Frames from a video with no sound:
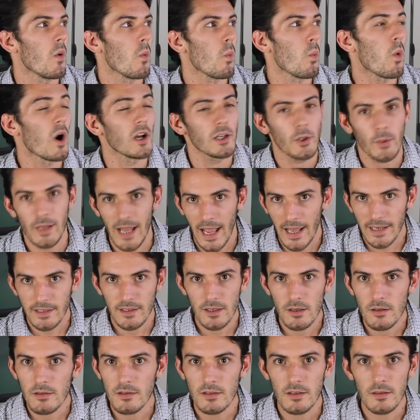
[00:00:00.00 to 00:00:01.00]
while you can
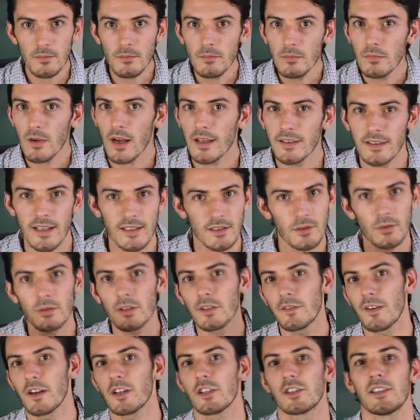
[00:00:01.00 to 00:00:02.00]
use them, and there's all the
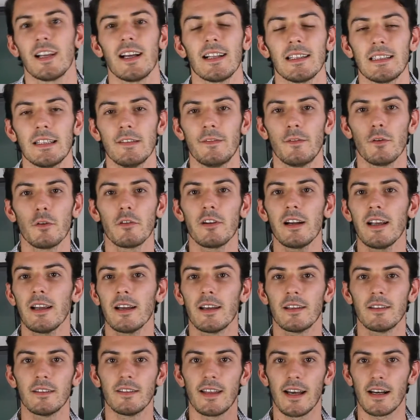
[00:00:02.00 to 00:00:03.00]
functionality for it,
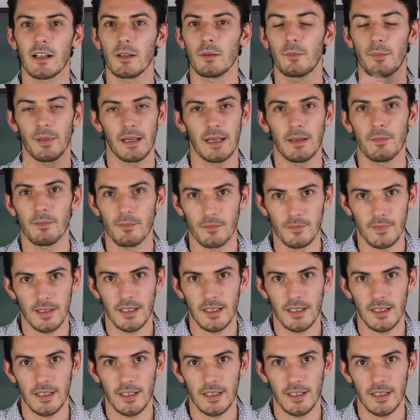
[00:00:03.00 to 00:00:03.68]
and they'll be,